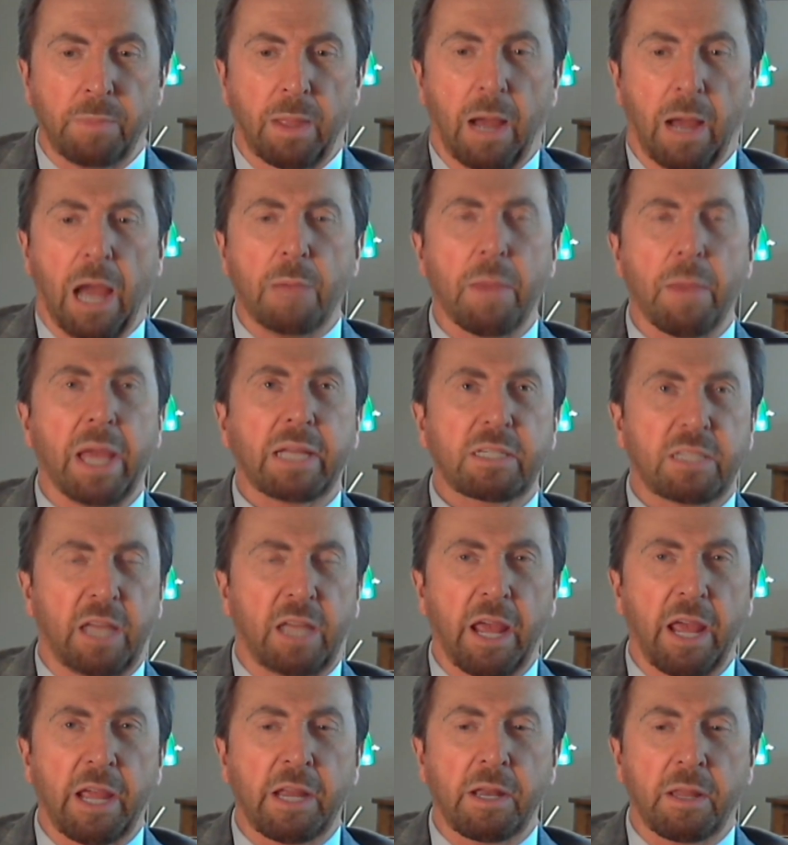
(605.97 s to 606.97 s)
I
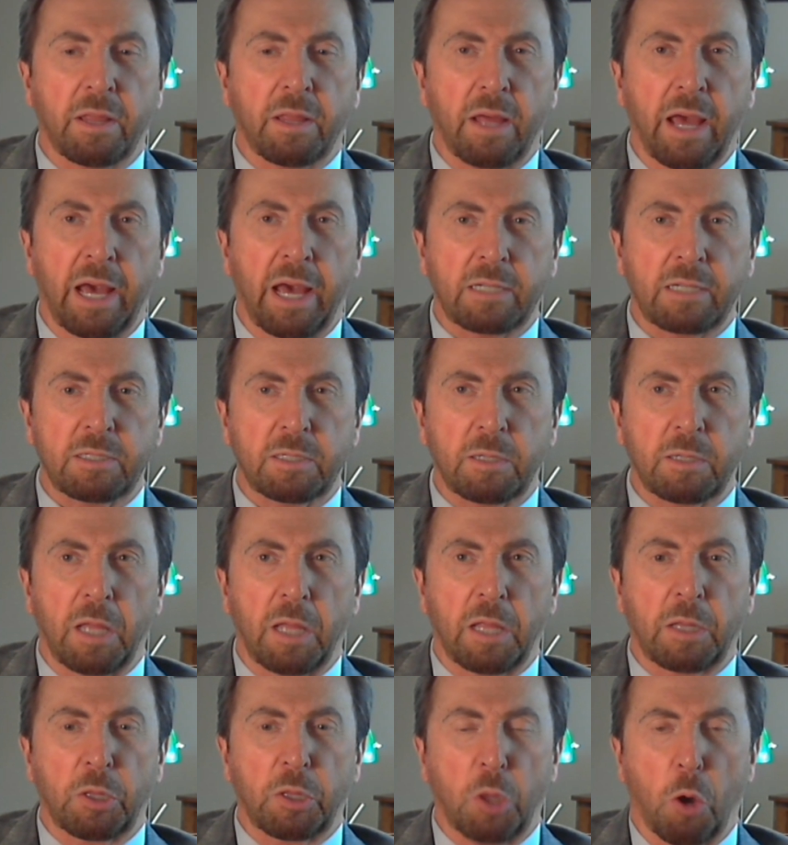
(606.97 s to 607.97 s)
maintain that
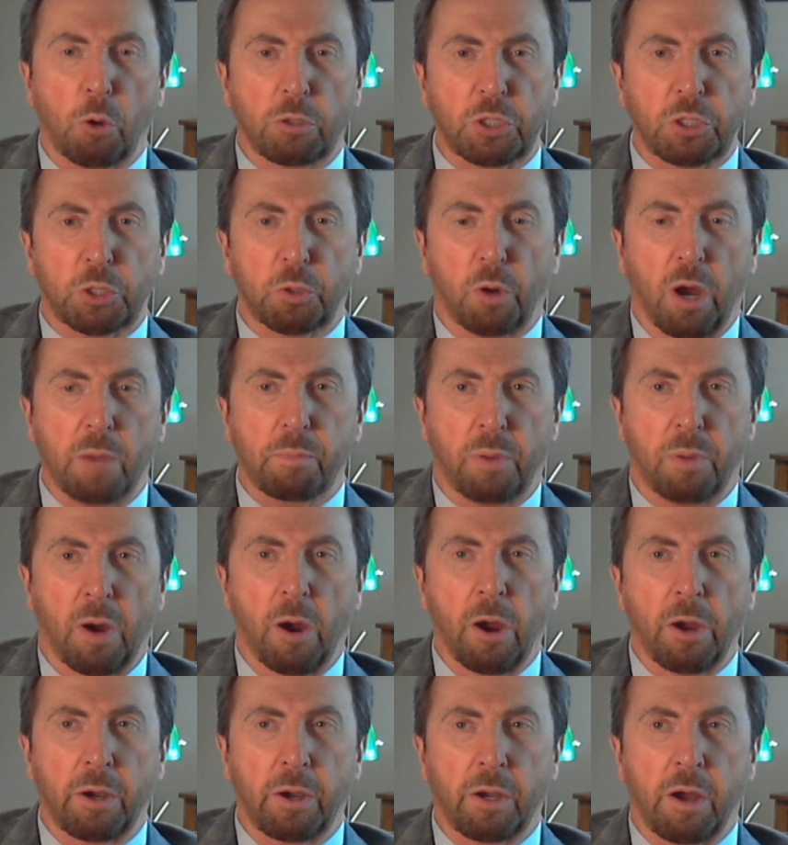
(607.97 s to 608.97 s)
those who are
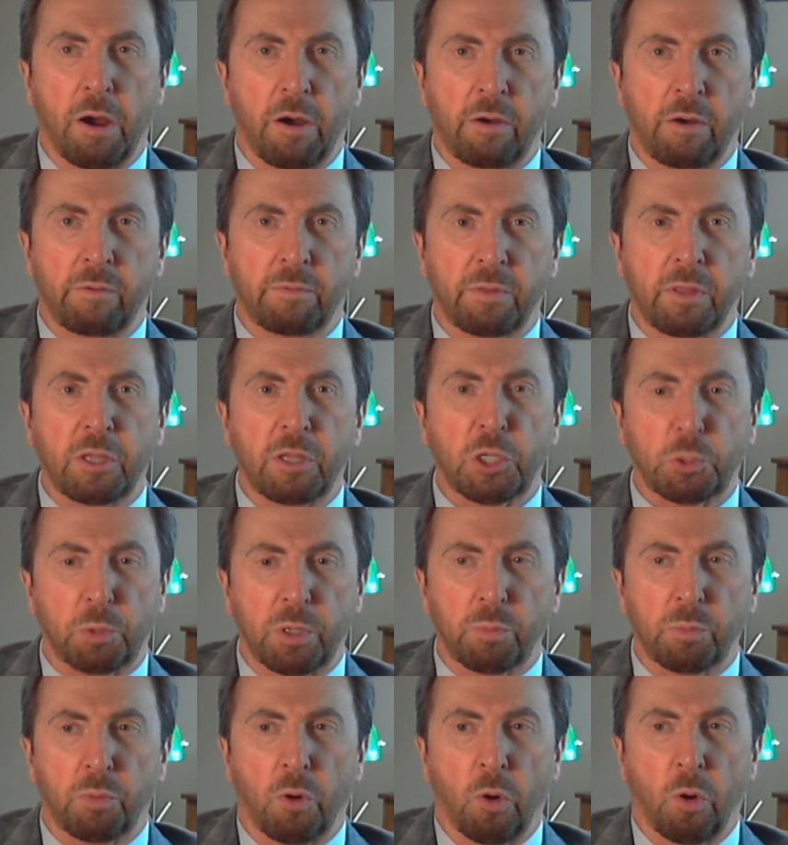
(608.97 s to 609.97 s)
part of this
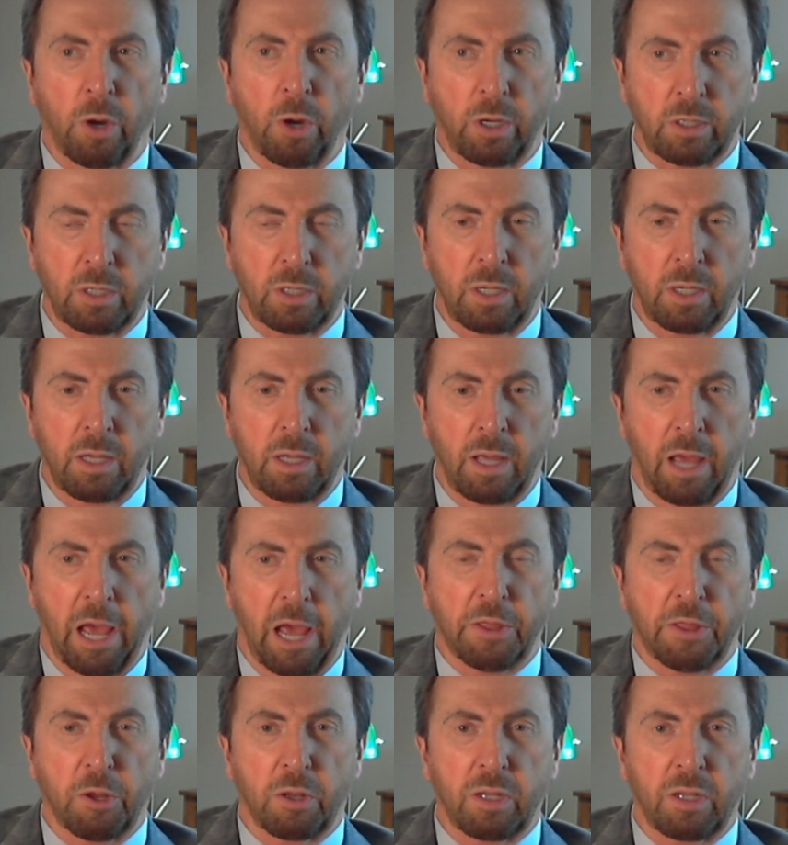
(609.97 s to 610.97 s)
report
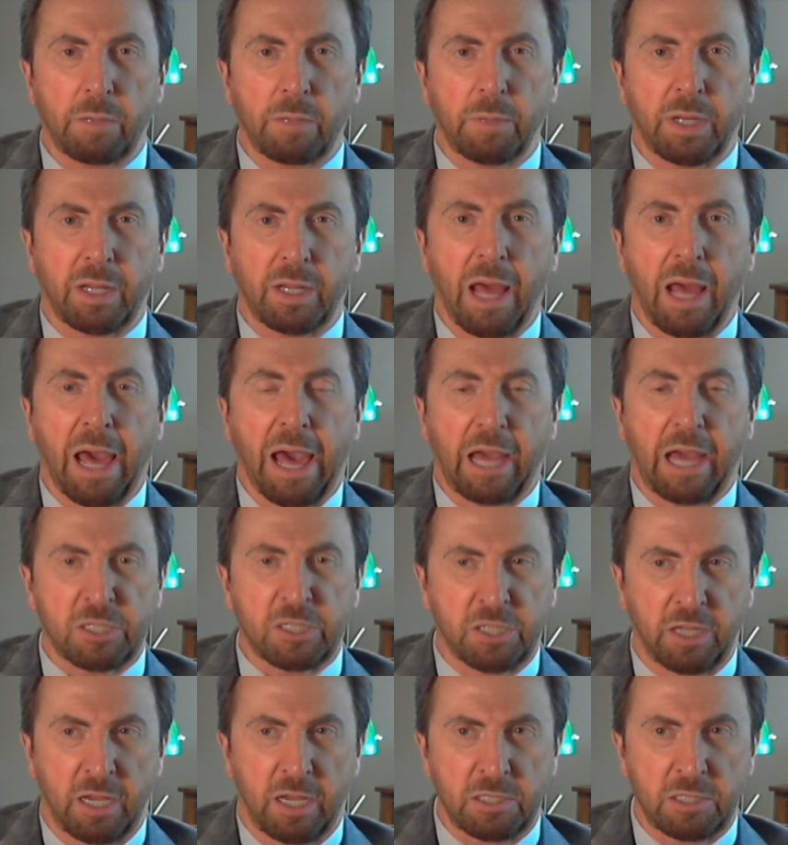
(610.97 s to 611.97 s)
and their limited
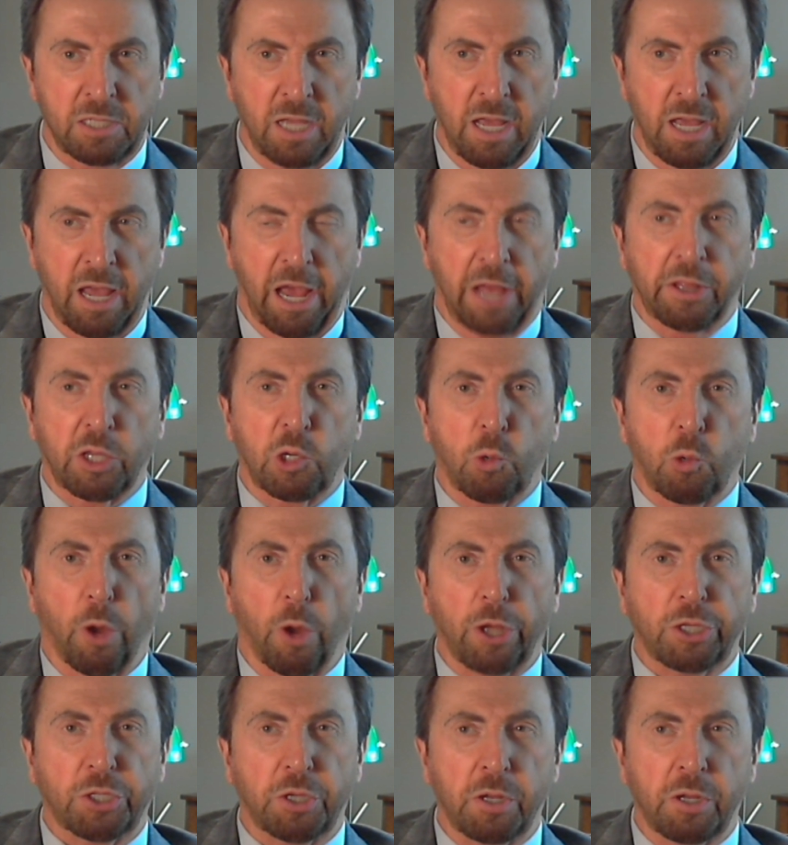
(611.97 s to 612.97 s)
access and the
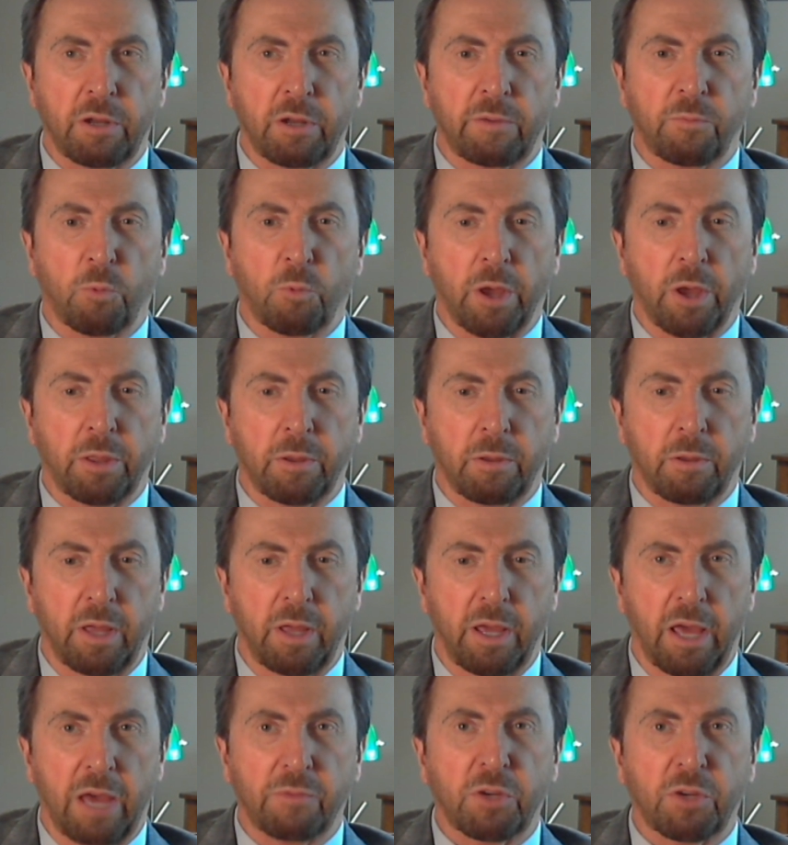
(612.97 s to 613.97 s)
question of whether
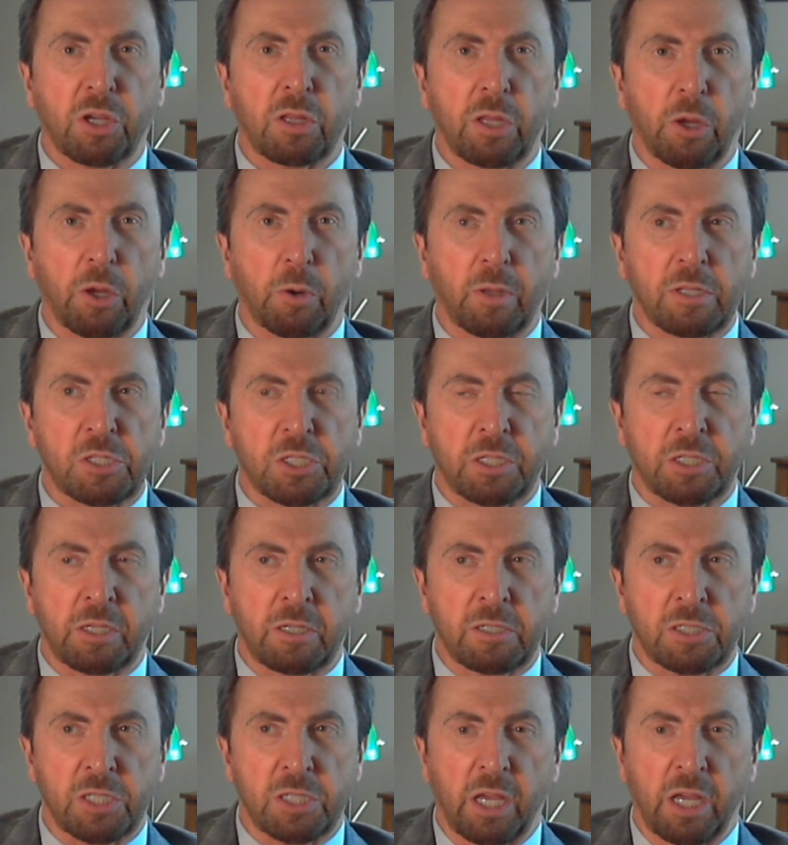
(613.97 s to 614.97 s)
they have
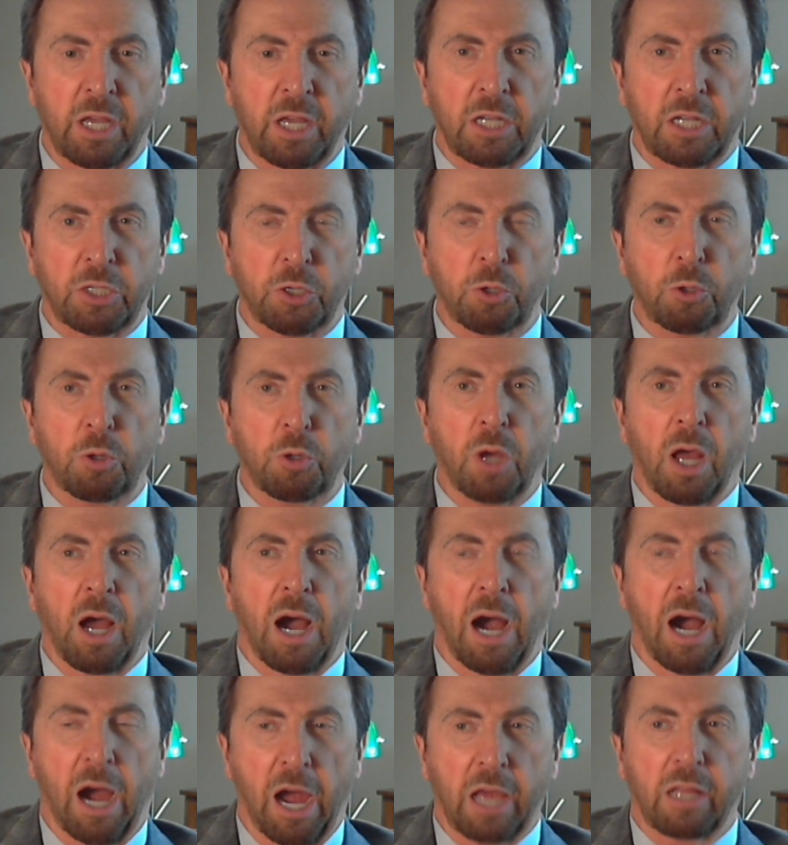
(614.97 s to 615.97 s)
clearances to
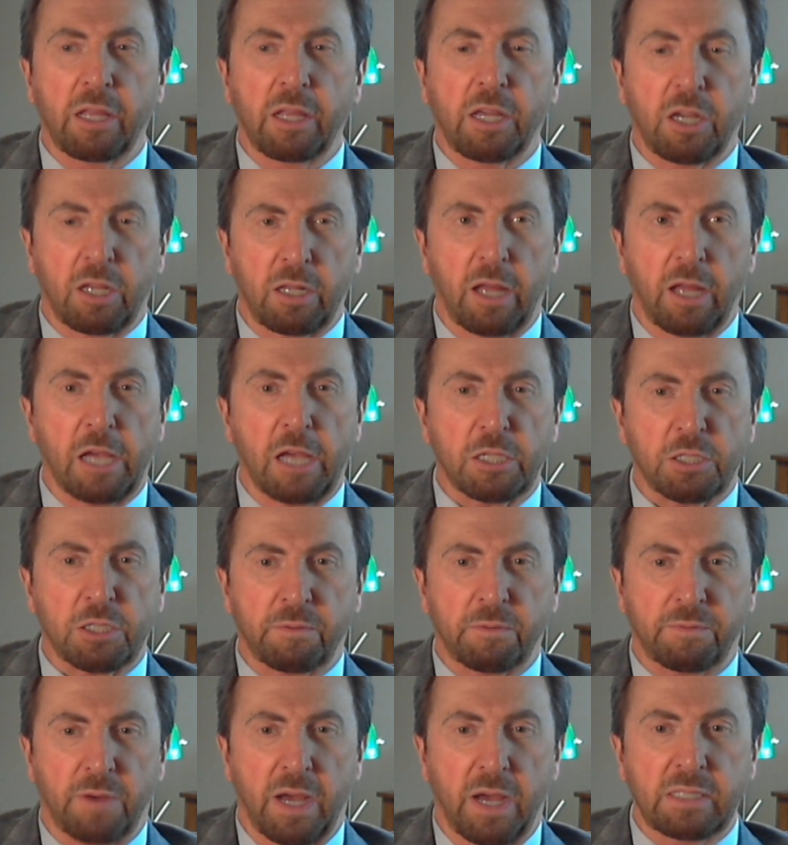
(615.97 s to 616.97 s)
highly
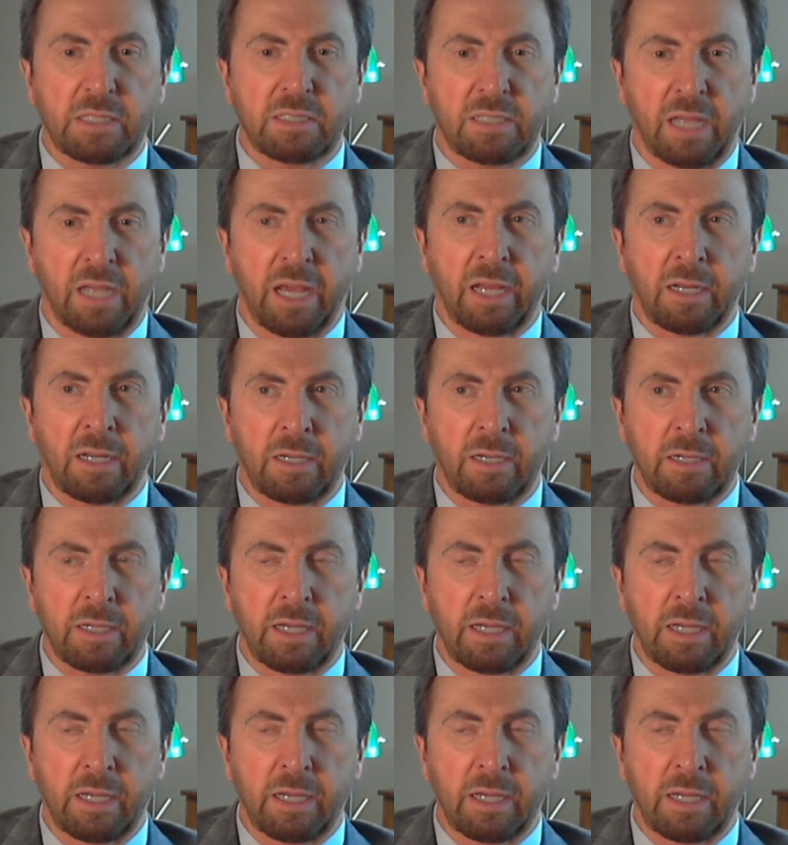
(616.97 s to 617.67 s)
classified data,